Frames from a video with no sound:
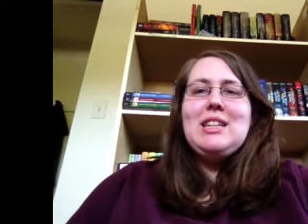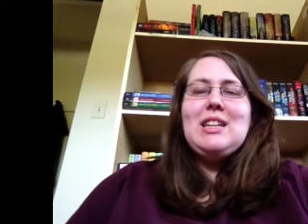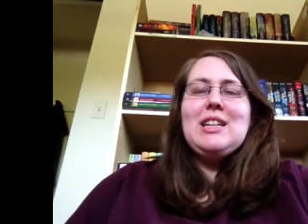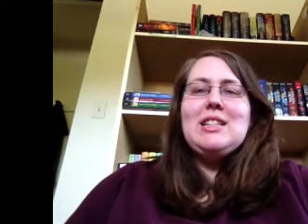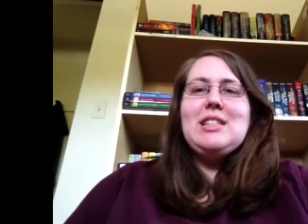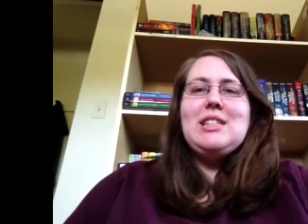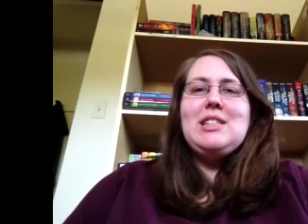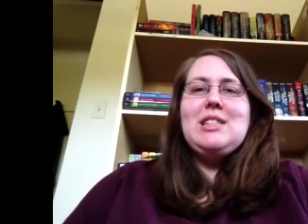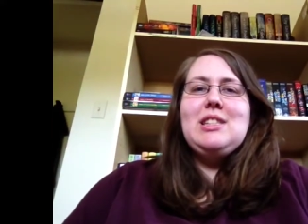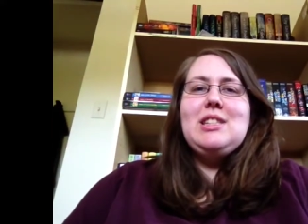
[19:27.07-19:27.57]

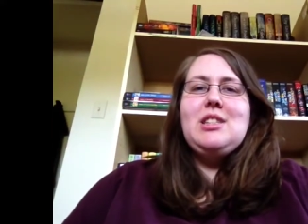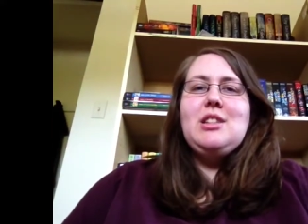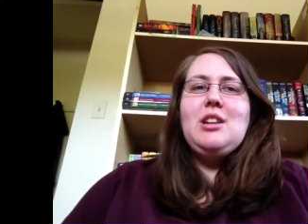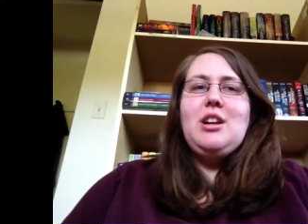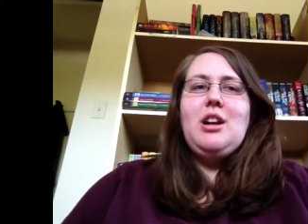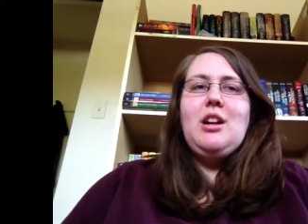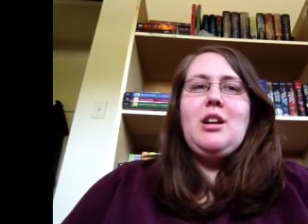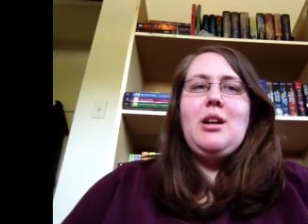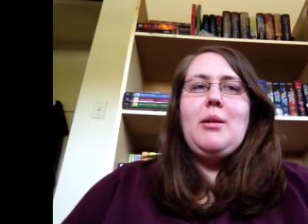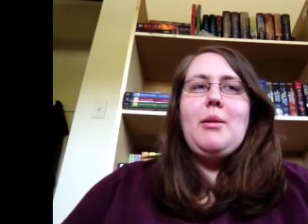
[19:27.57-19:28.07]
It's,
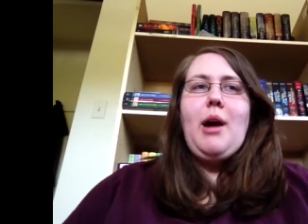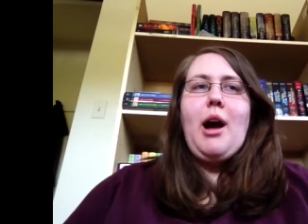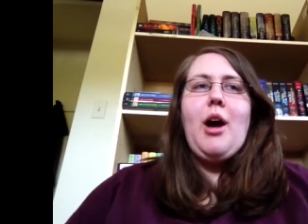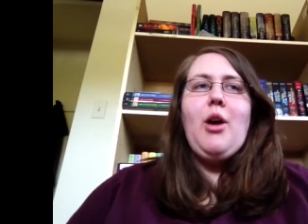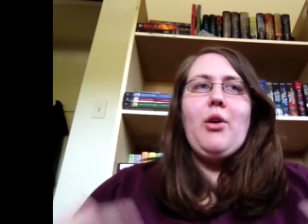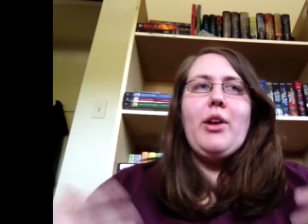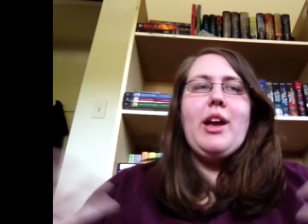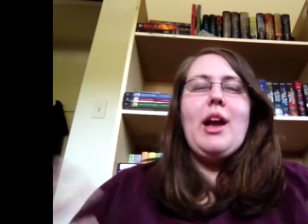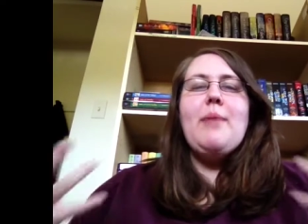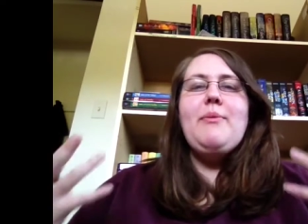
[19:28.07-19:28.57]

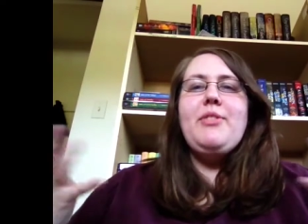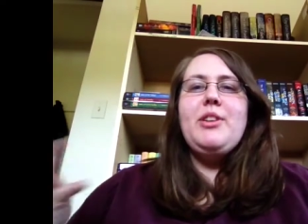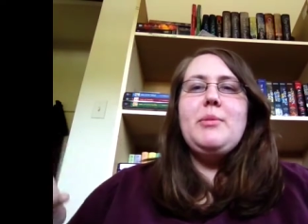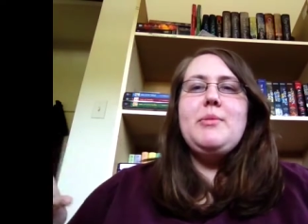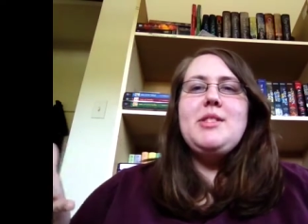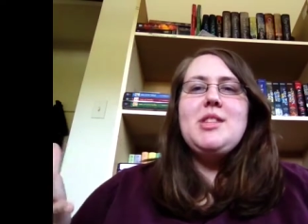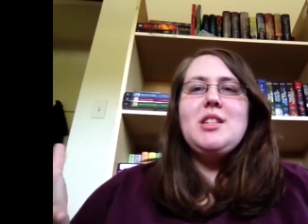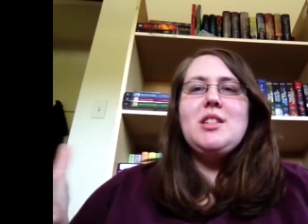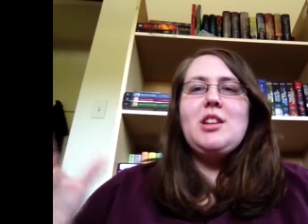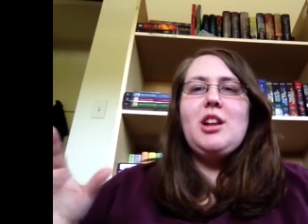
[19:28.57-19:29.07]
okay, I'm
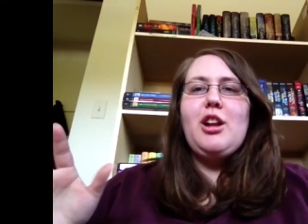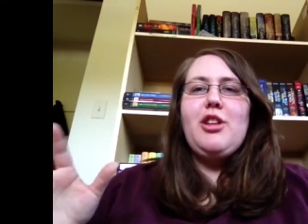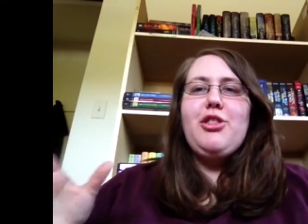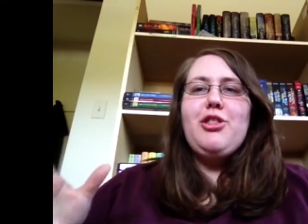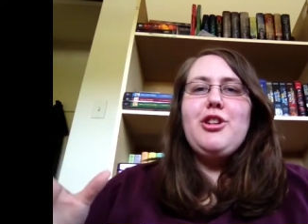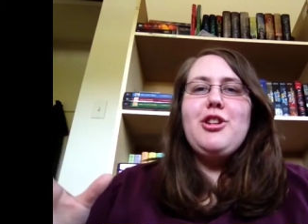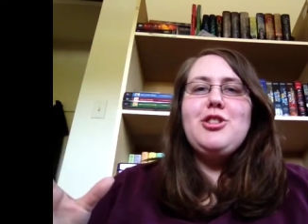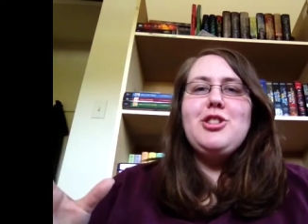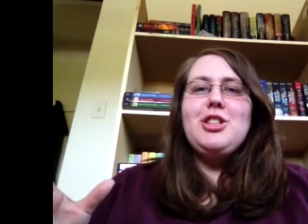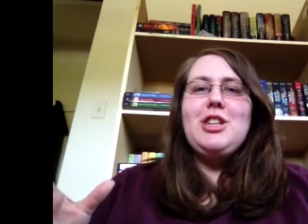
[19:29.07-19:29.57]
filming this on a
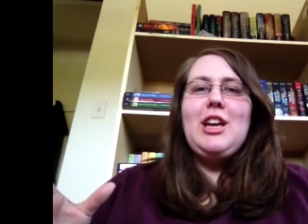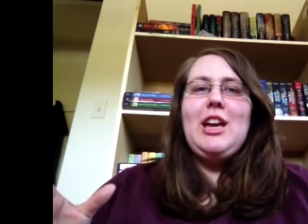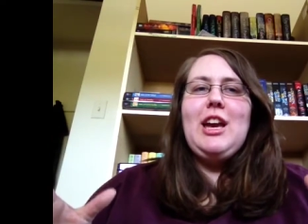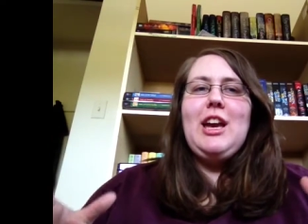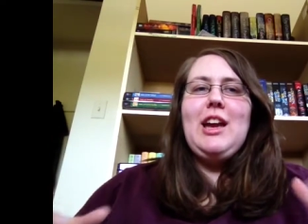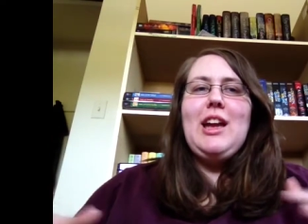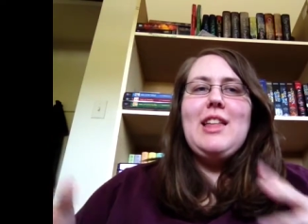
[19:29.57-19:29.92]
Thursday,